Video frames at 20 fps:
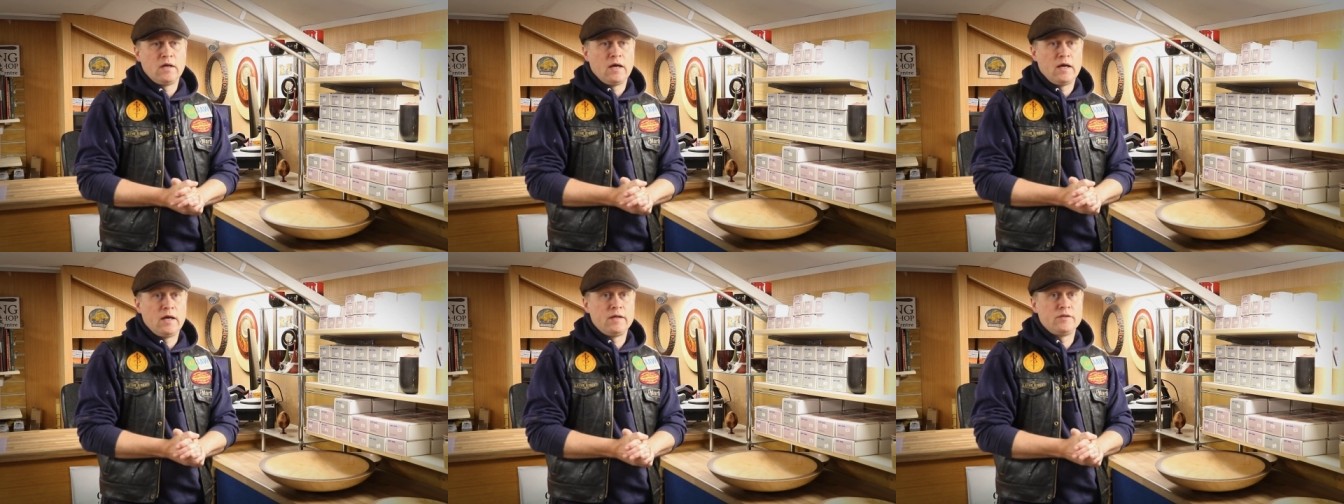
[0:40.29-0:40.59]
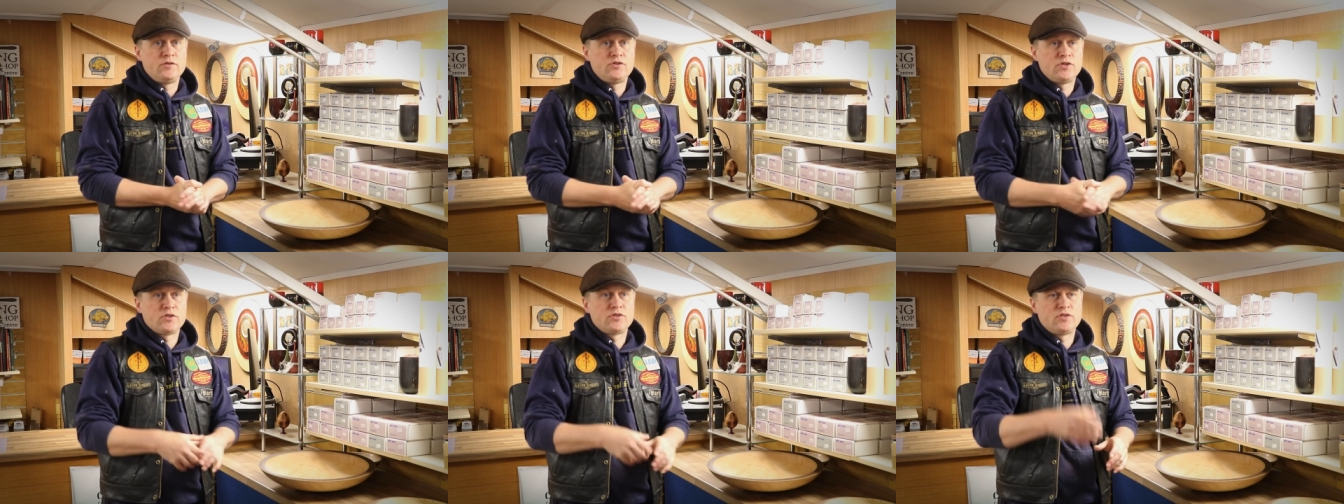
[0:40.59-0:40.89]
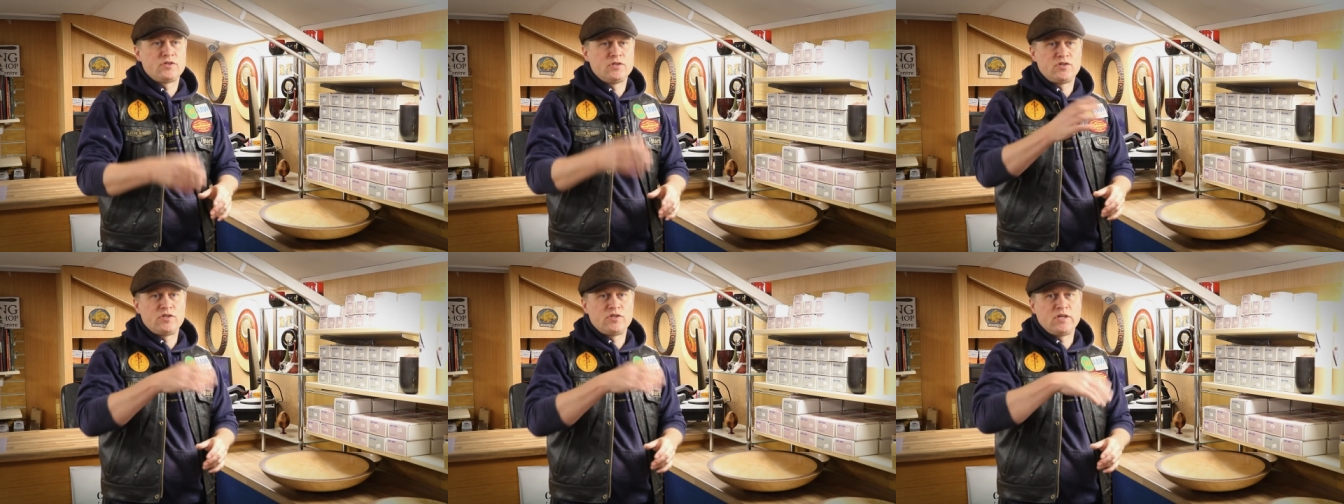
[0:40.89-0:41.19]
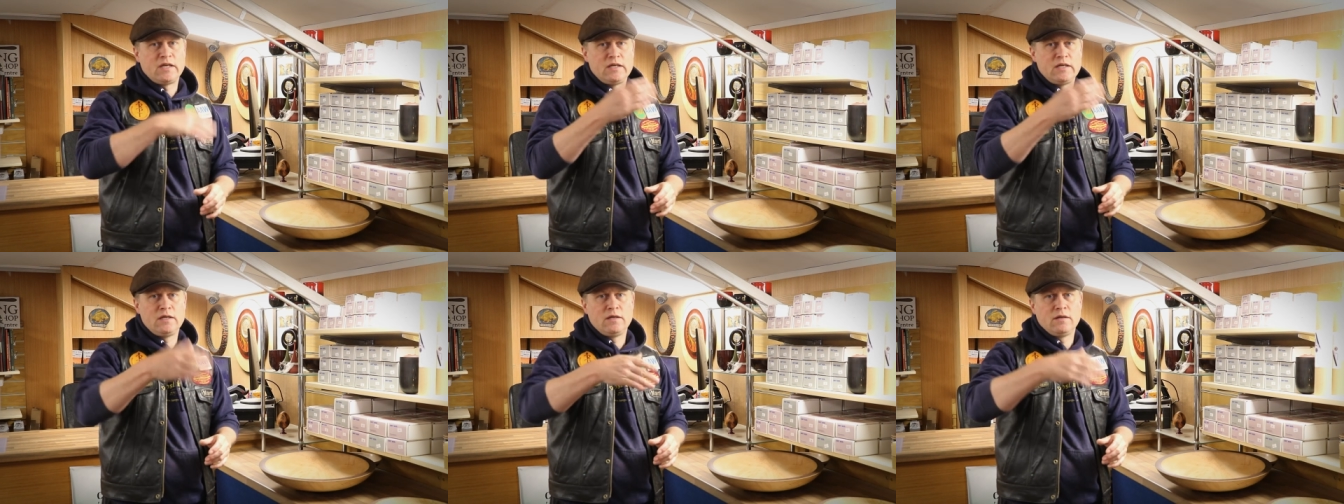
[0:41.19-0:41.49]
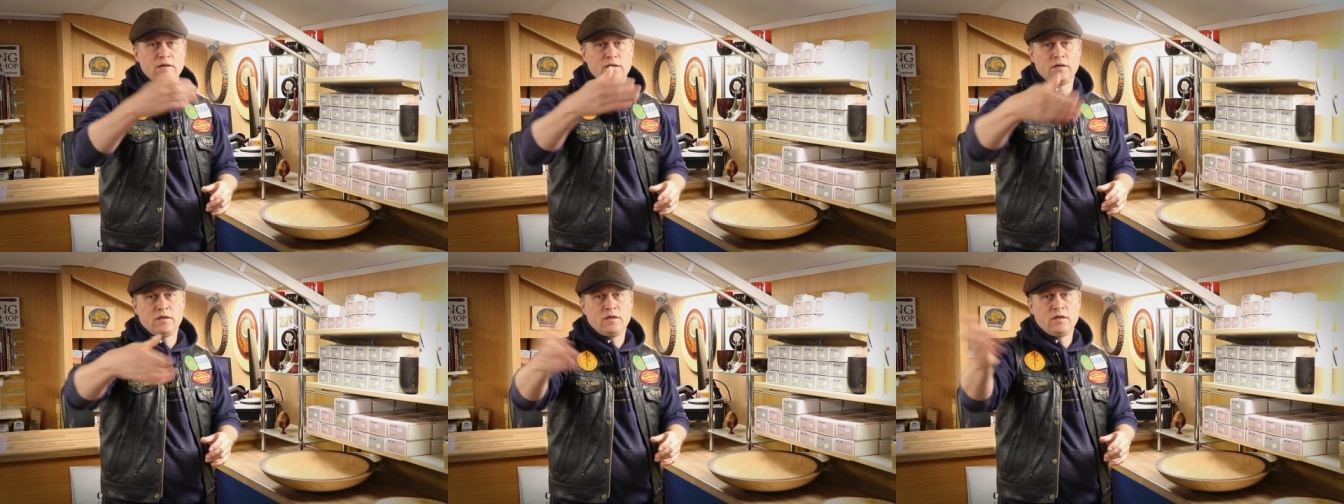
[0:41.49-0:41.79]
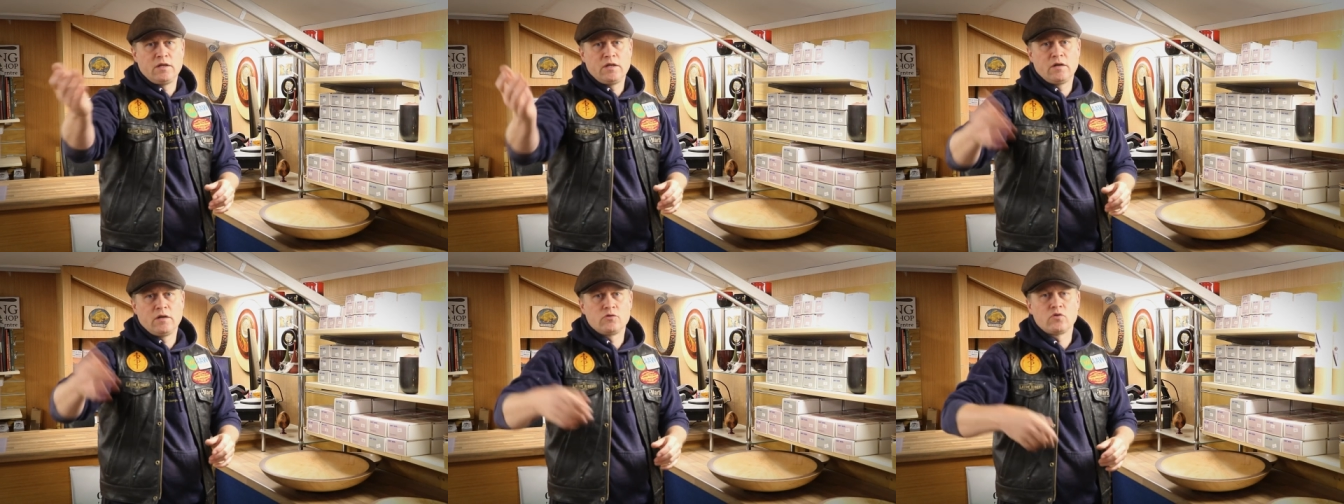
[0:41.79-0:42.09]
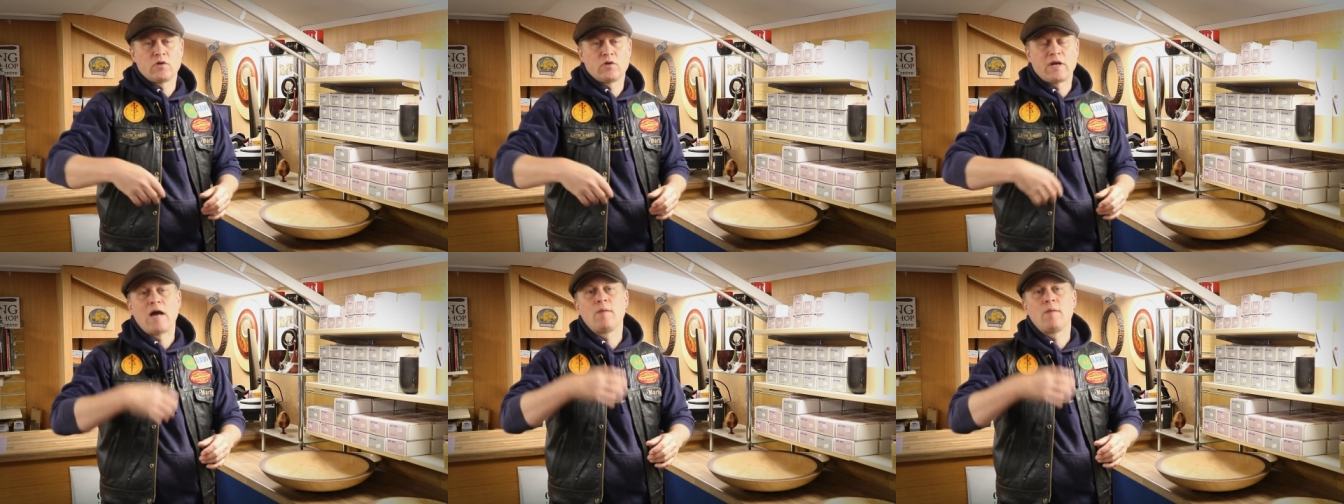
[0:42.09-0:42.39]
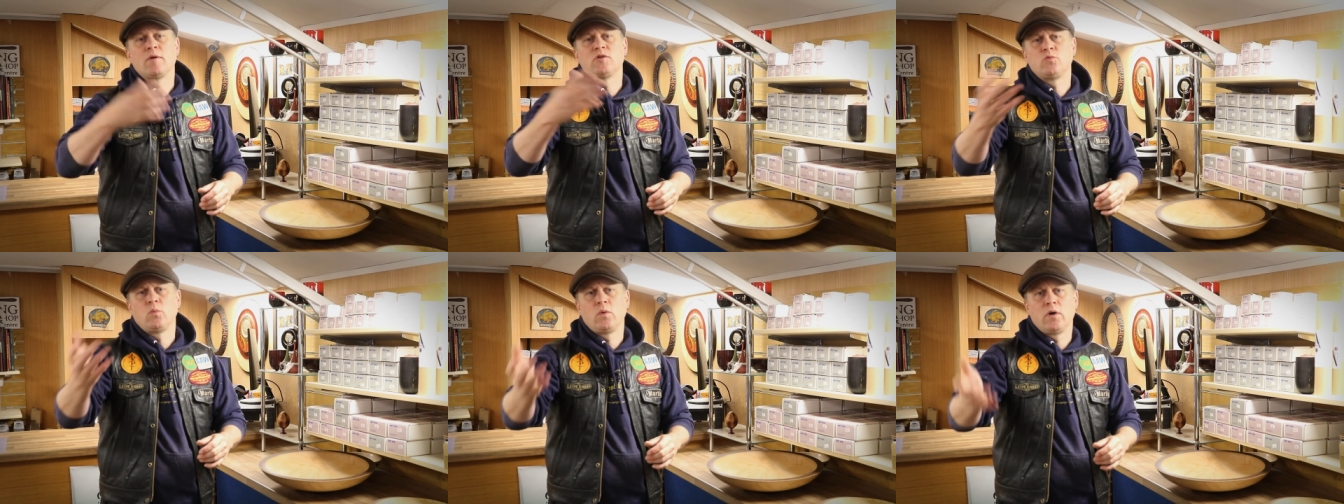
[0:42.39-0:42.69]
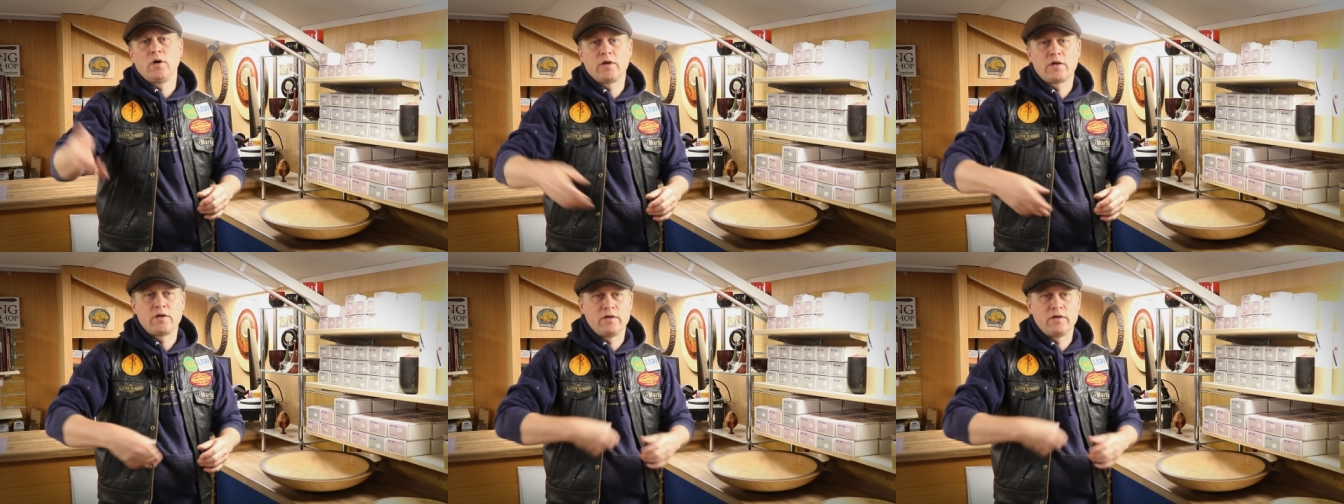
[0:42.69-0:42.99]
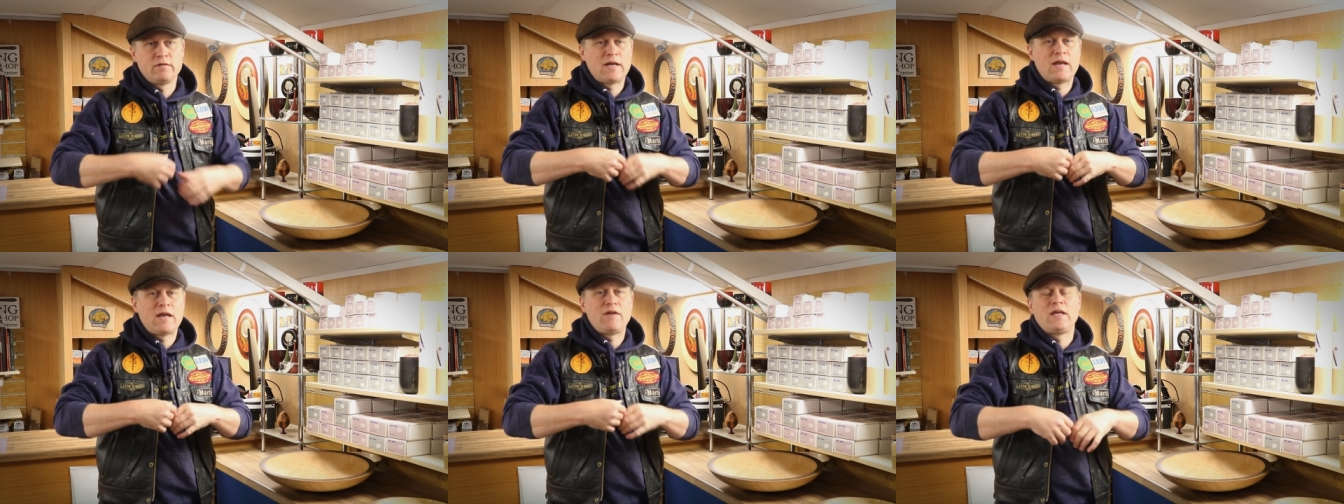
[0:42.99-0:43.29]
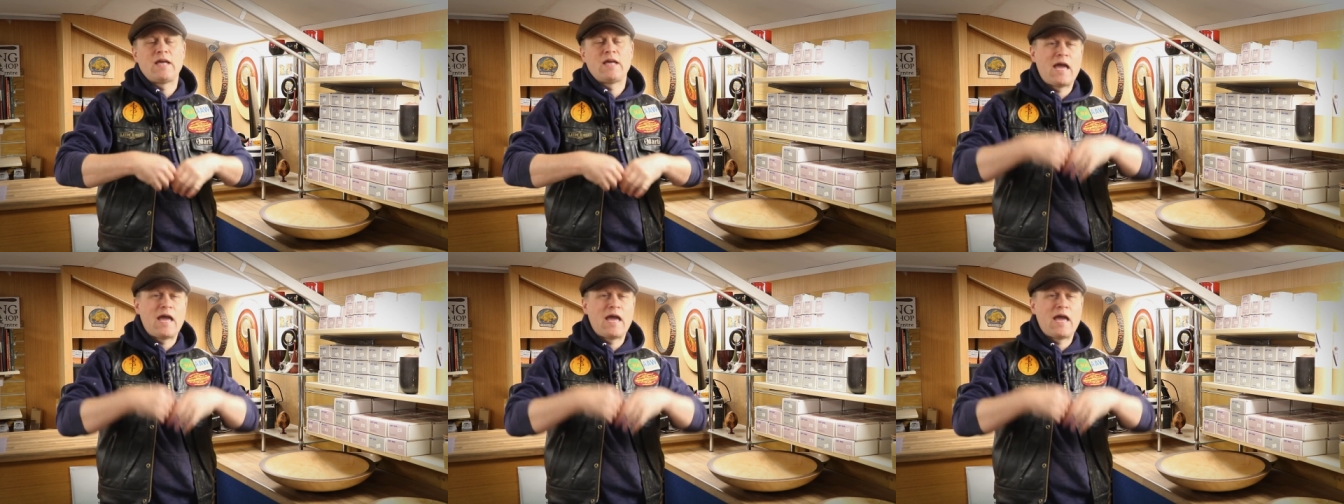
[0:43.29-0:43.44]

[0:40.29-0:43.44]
uh, just to see you know, sort of how much work and any